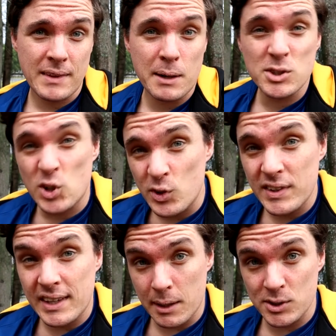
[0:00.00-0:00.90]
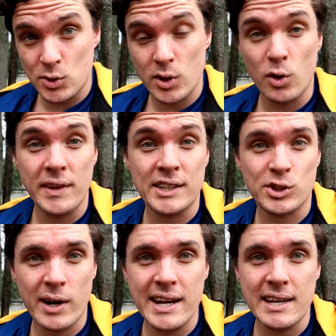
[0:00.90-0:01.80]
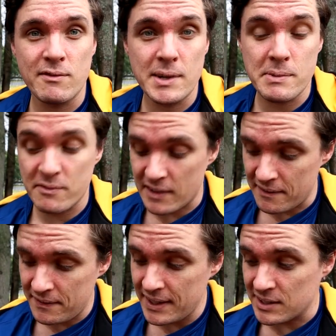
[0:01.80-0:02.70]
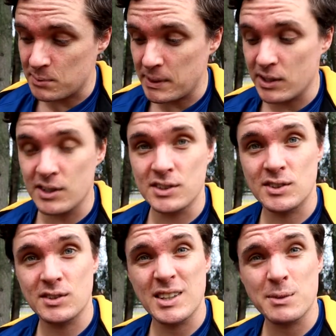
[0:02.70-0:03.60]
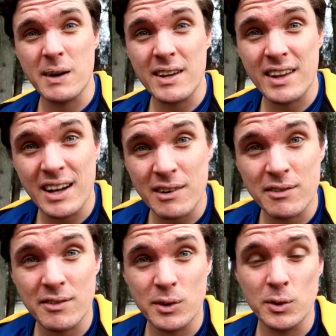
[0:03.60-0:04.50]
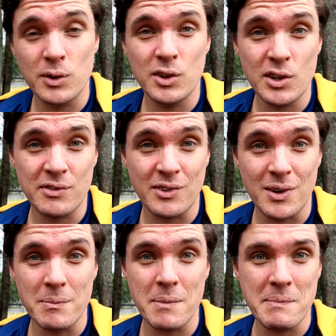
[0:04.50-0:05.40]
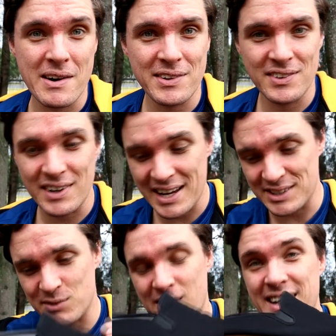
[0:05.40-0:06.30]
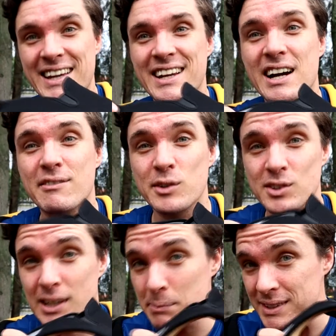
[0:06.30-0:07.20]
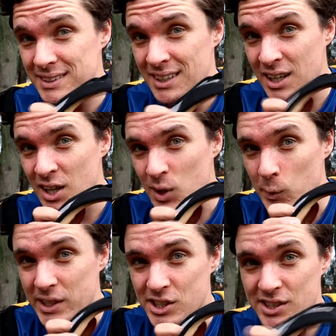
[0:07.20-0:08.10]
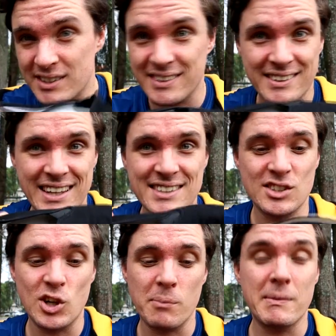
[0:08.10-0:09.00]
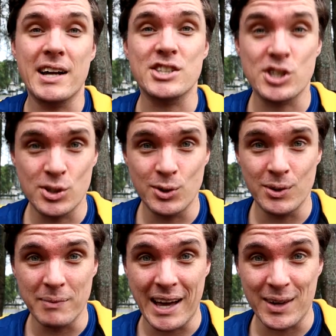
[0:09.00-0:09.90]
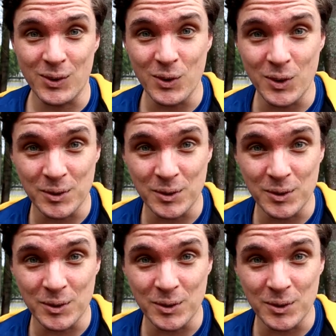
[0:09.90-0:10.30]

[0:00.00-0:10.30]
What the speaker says: And it was a good thing that I was doing all that training in Vibram 5 Fingers, because as part of the Kung Fu uniform marathon, I had to run in Kung Fu slippers, which there's not much to them at all.